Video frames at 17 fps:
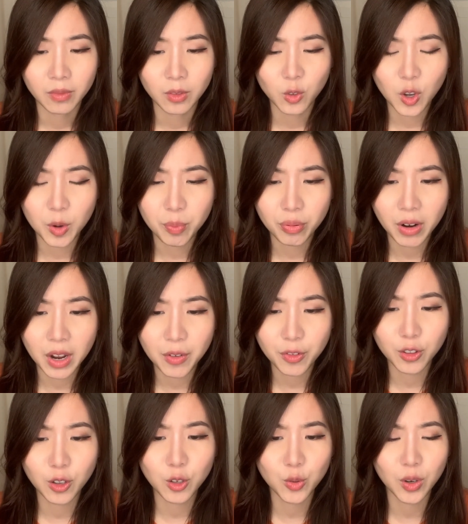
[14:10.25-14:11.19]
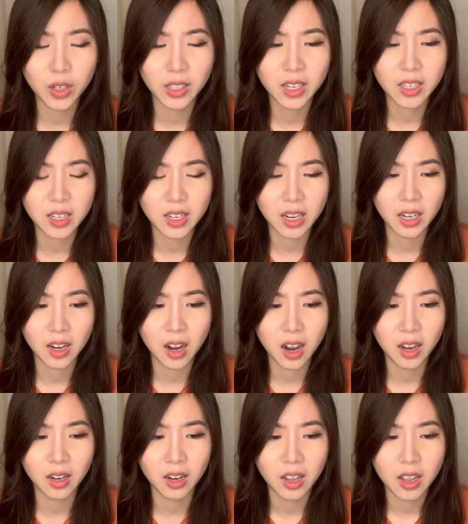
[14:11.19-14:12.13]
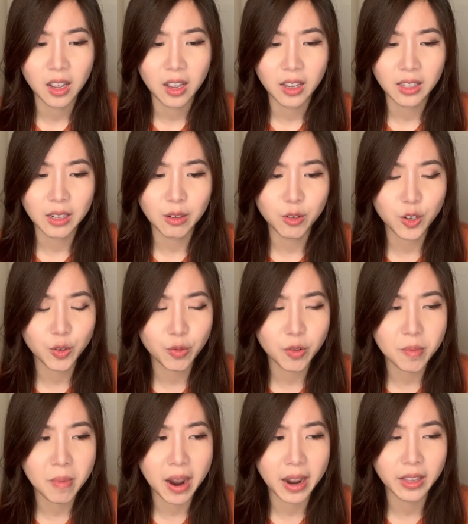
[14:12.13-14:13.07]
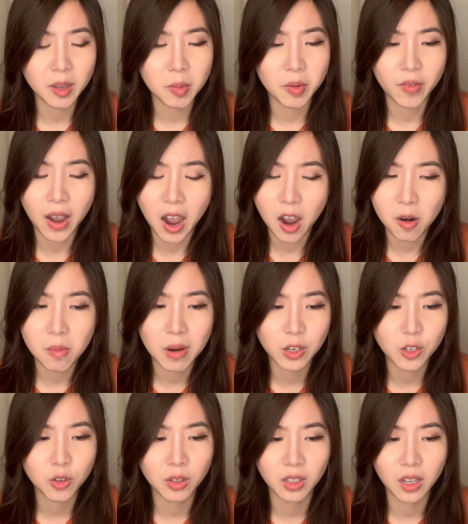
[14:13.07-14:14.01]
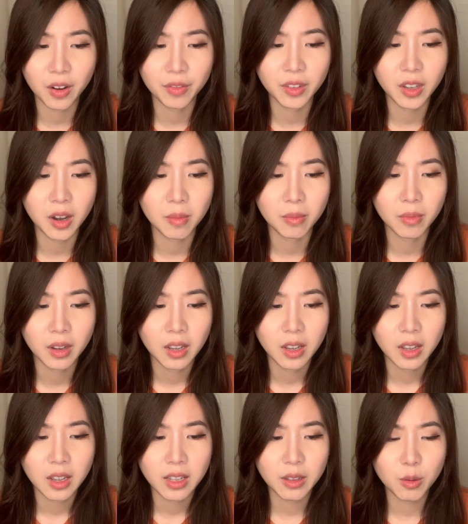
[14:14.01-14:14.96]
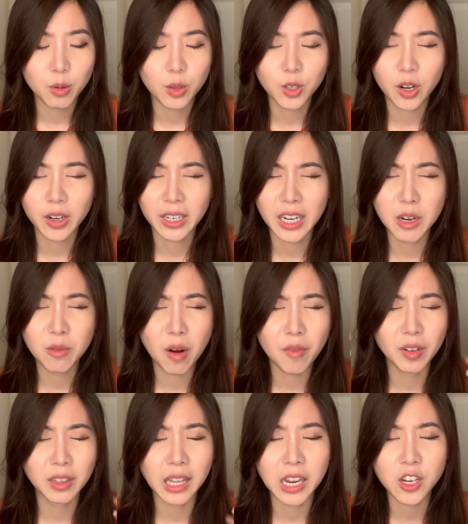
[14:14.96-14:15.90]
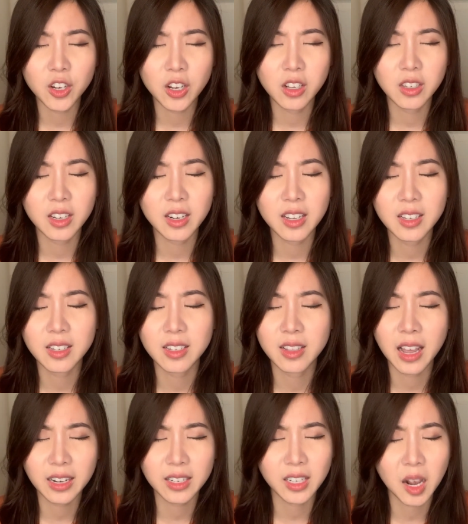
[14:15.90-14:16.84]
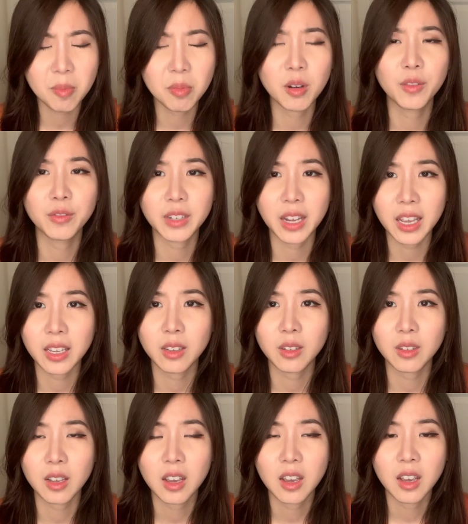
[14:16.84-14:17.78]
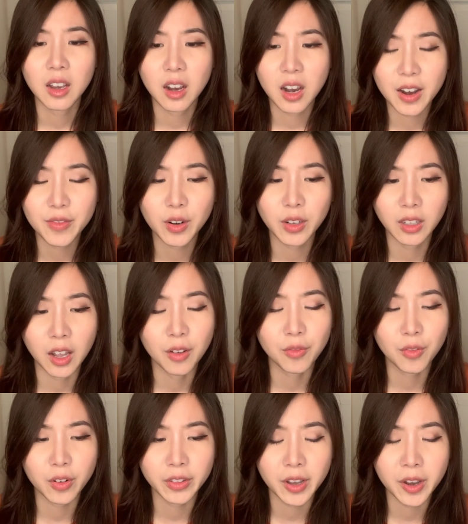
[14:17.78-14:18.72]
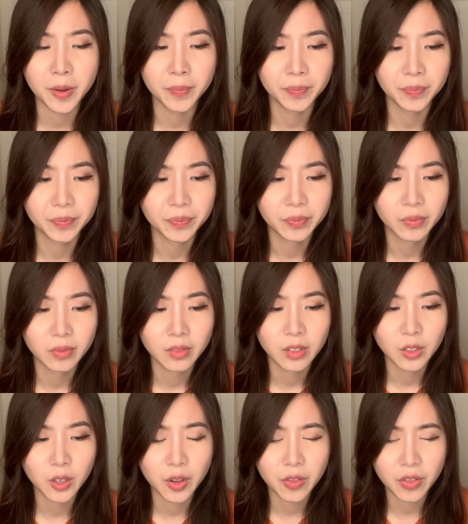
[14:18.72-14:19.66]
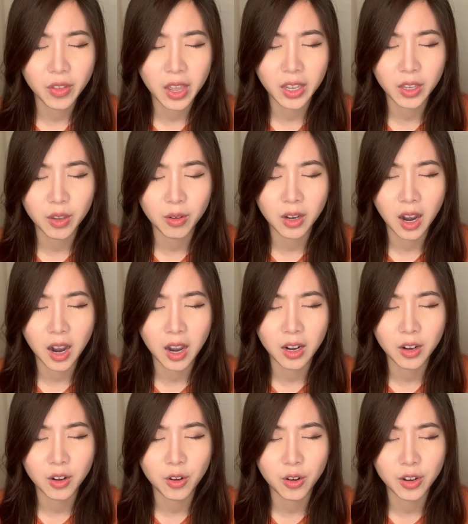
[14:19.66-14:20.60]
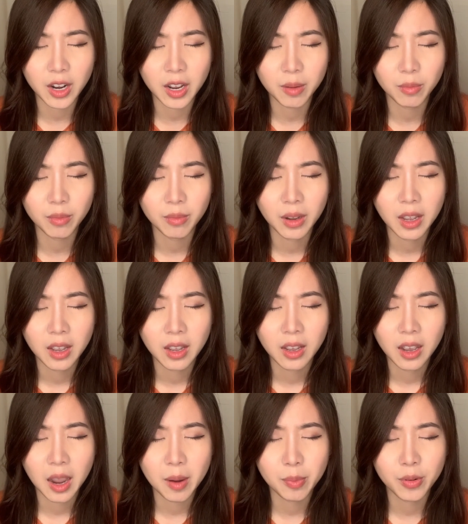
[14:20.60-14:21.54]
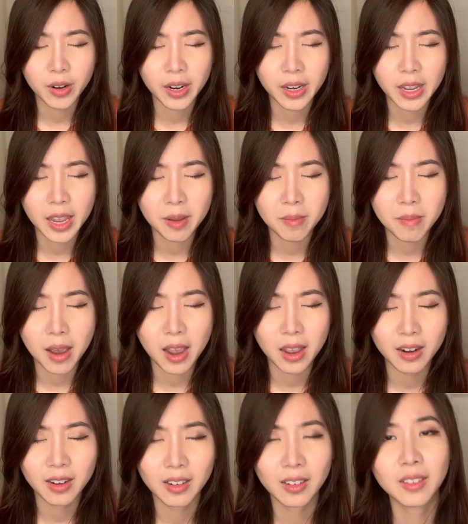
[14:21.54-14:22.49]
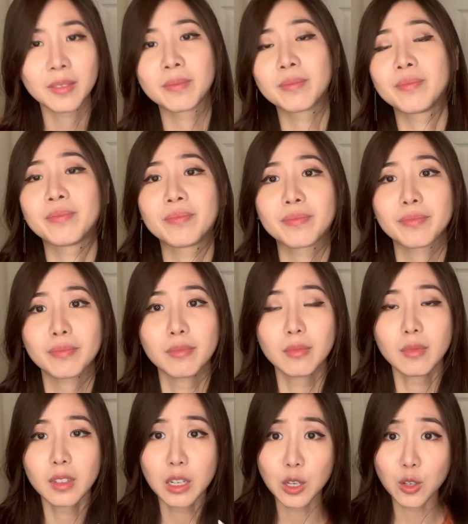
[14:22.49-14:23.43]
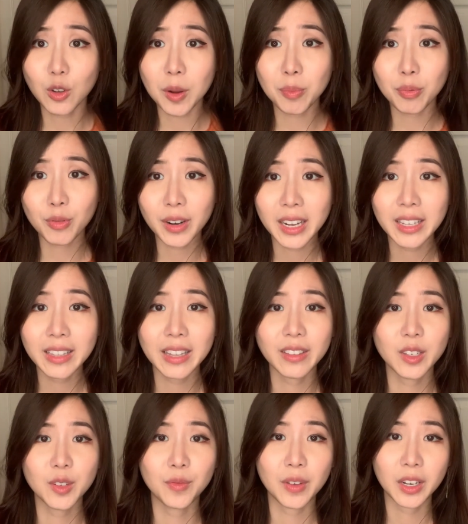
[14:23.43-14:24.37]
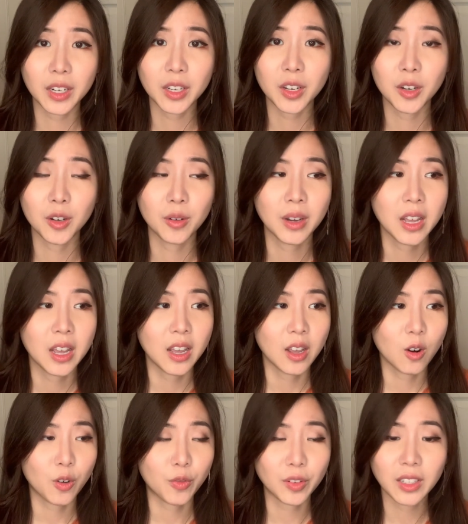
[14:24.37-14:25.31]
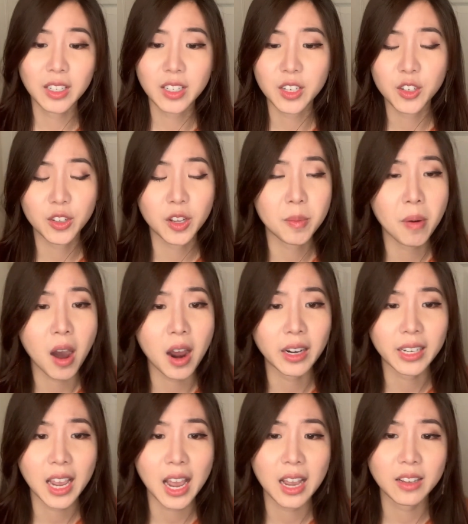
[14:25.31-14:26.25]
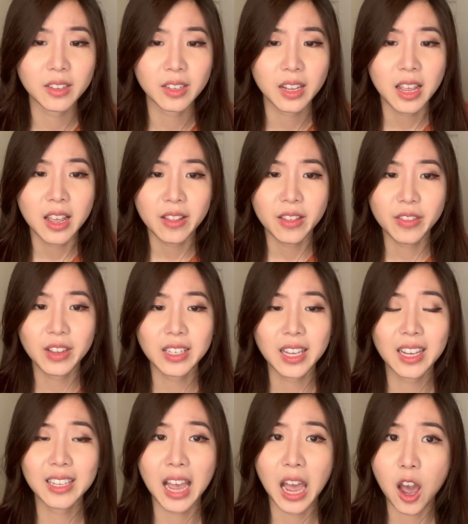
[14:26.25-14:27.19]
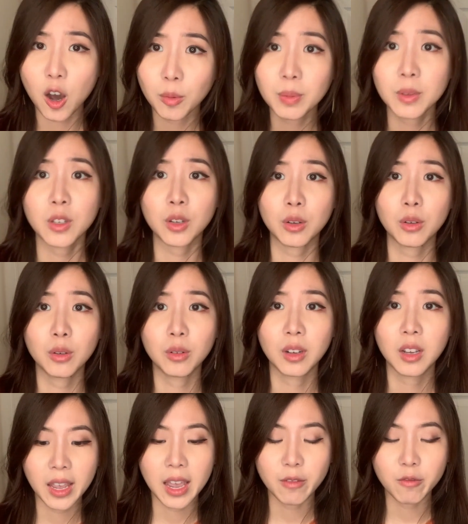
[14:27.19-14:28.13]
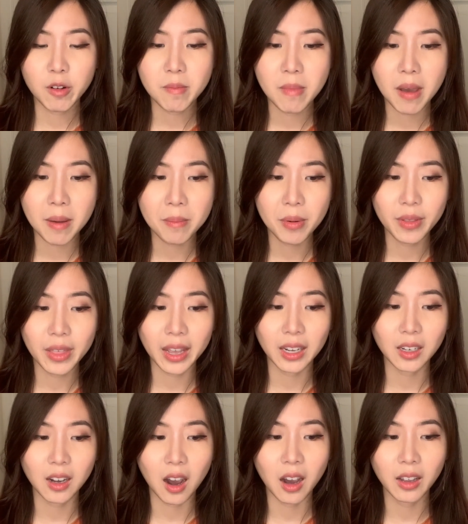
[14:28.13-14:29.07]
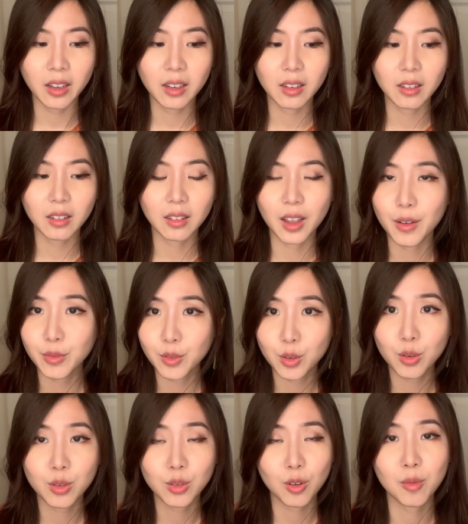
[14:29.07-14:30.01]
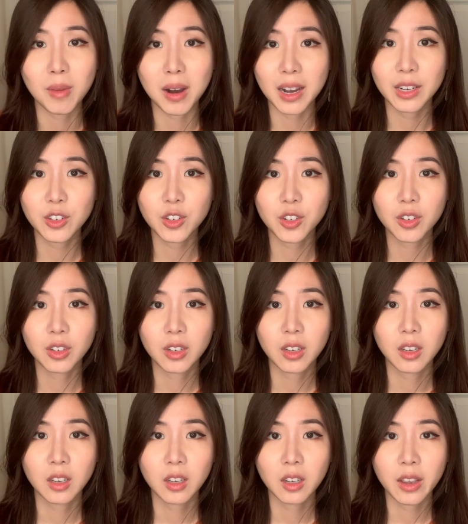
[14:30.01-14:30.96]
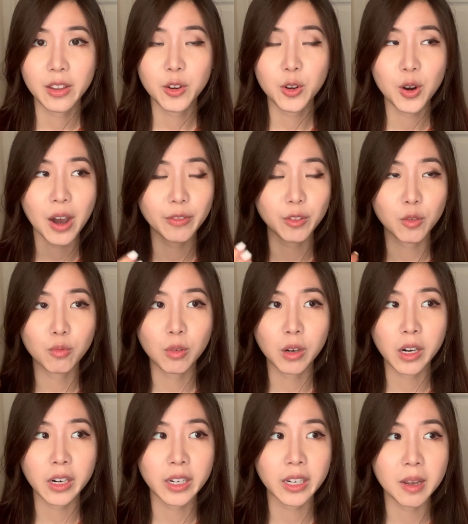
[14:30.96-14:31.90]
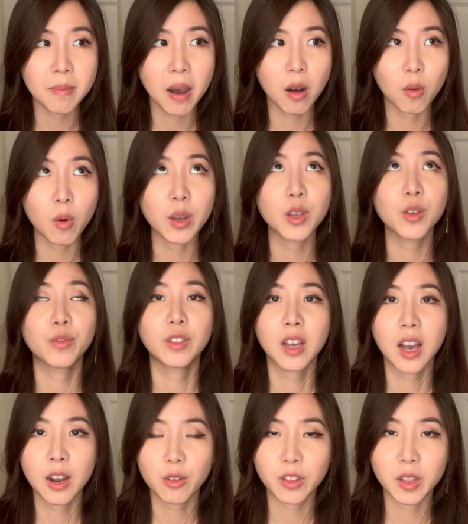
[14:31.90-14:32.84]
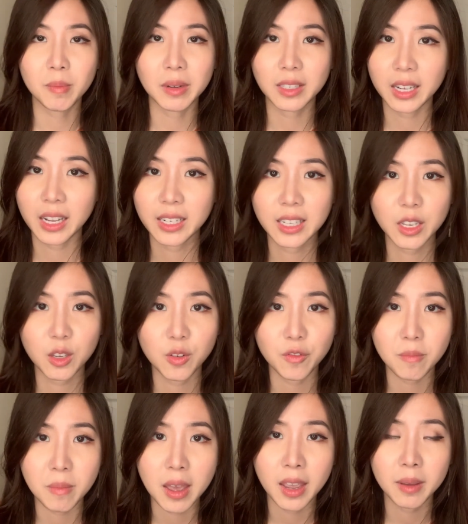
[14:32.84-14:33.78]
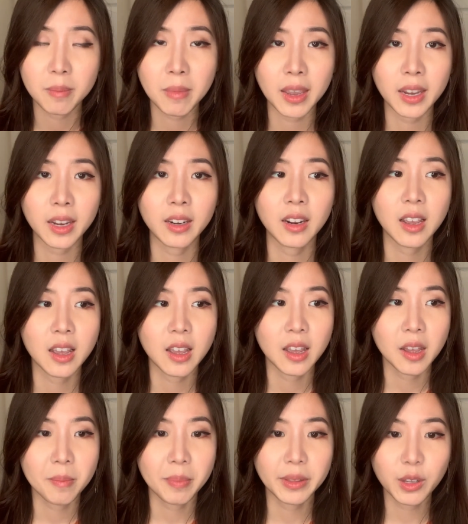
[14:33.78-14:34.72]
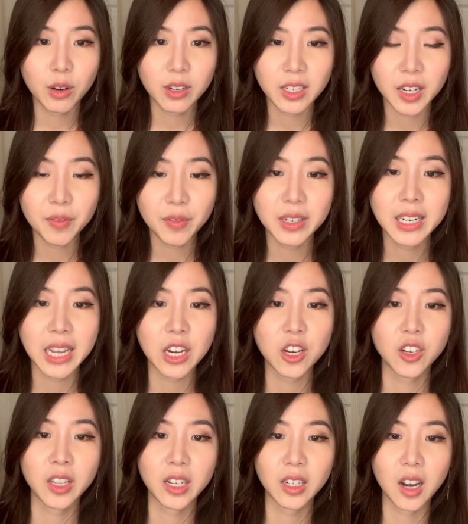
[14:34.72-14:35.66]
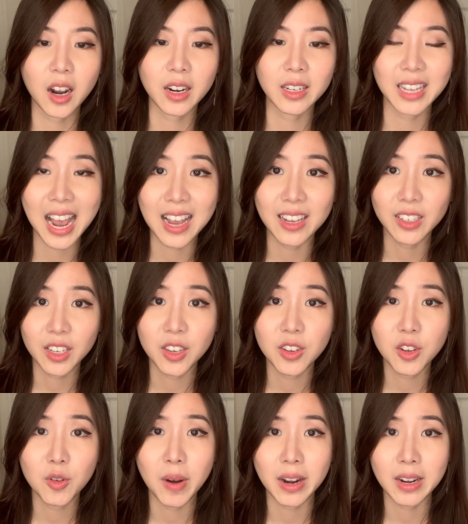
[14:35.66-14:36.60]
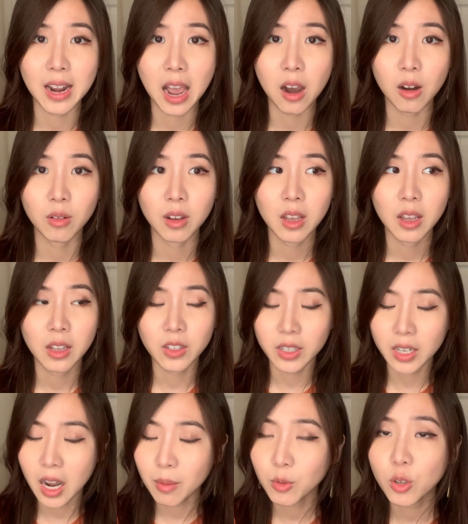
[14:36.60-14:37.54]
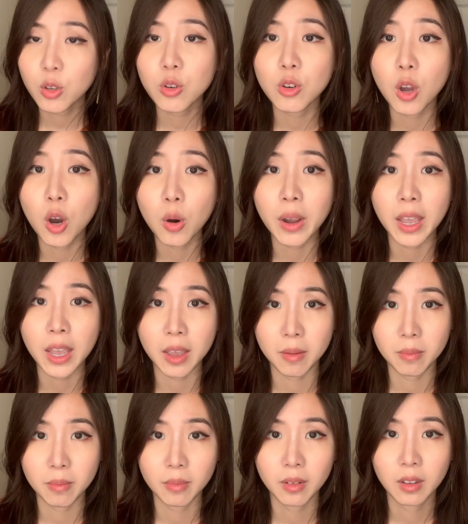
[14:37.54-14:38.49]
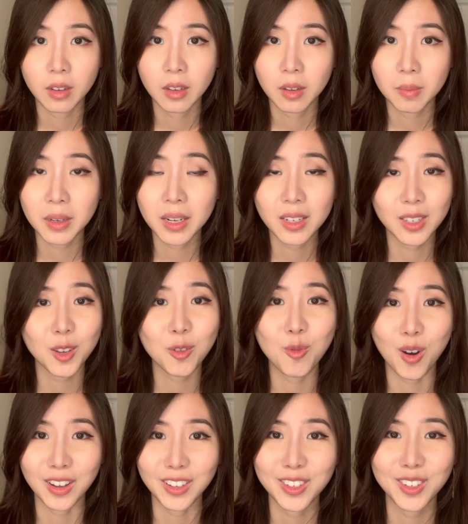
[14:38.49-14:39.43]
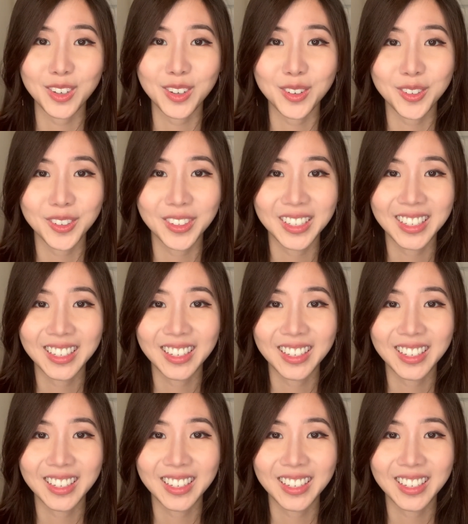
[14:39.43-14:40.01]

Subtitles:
So I pray for those who are listening, God, that you just remind them of how much you love them, that they'll start getting revelations in these next couple of days of your love for them. So I thank you, God, in your name I pray, amen. So I pray that this video, or if you listen to the podcast, that this has helped you. And remember that God loves you so much. And you don't have to worry about what you've done or the mistakes that you've made. But there is an invitation that God is asking you right now to come to know Him, because He wants you.